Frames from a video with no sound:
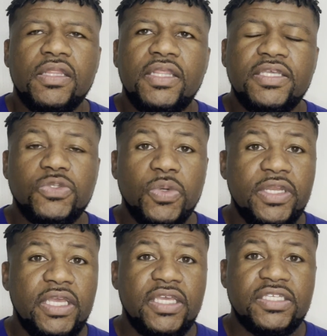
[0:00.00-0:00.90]
This
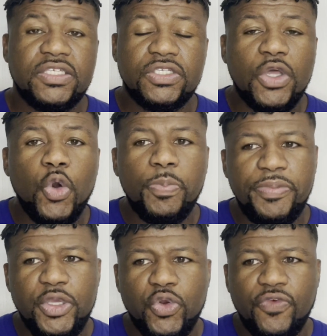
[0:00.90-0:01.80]
one is so
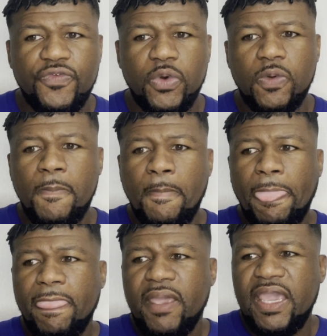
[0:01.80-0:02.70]
beautiful.
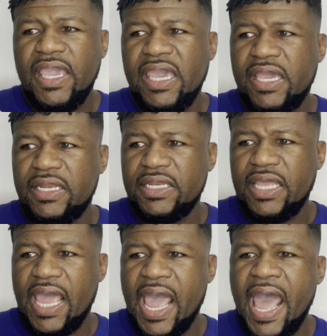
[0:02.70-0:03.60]
It
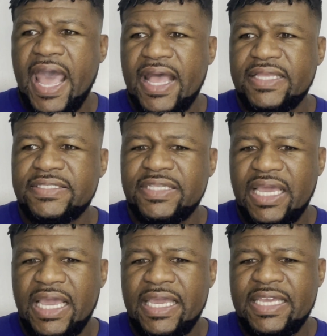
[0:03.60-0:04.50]
has
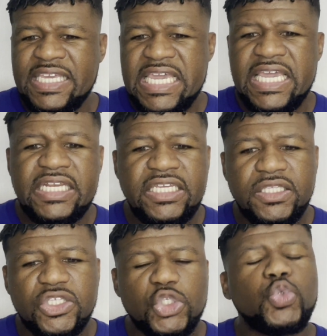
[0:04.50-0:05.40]
a
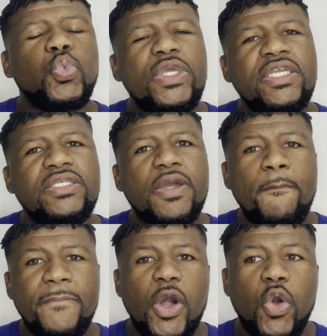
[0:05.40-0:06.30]
candied sweet
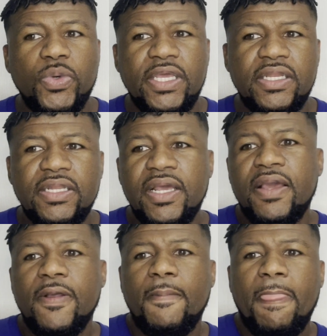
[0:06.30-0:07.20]
component,
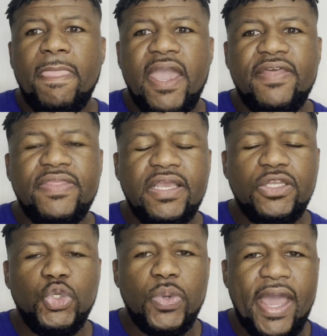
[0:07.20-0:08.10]
and
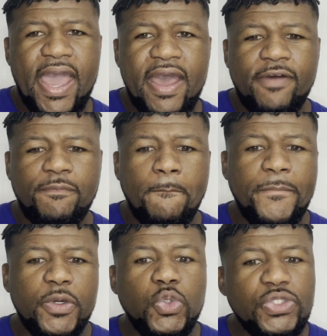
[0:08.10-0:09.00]
then you have
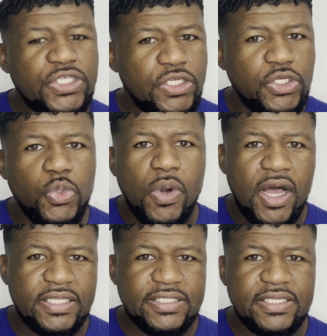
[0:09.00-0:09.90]
boozy
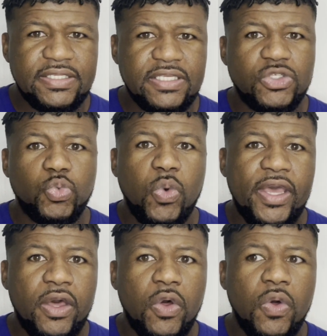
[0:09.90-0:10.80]
nuances as
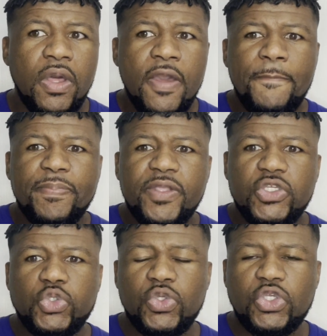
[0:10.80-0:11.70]
well.
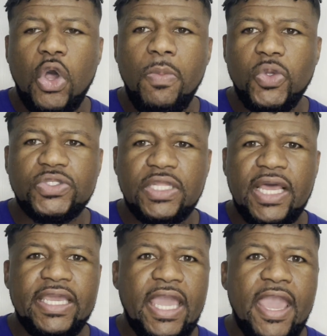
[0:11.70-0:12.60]
So it's almost
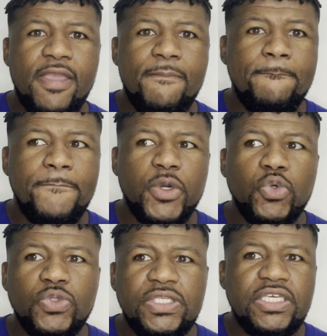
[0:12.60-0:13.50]
like a
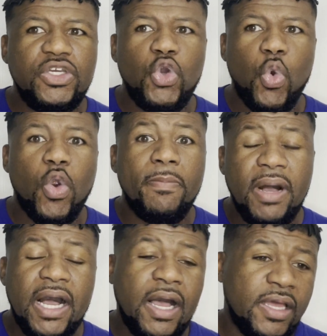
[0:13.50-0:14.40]
boozy
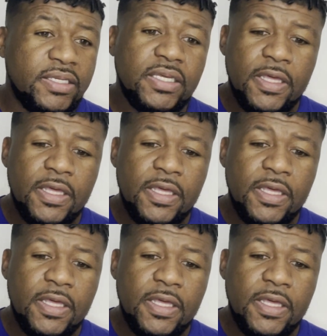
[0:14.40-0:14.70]
gourmand.